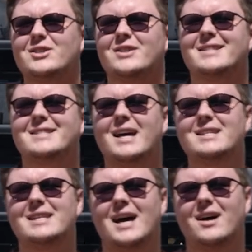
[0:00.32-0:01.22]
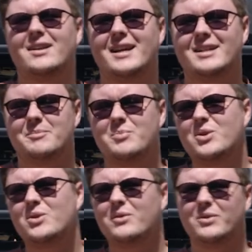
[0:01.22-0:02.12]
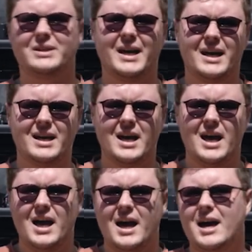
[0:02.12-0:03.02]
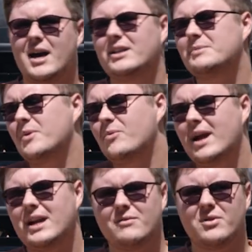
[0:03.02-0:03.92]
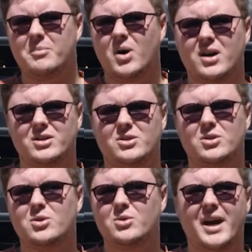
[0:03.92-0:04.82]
So the sun's out, it's a beautiful day. It's been raining for the past 2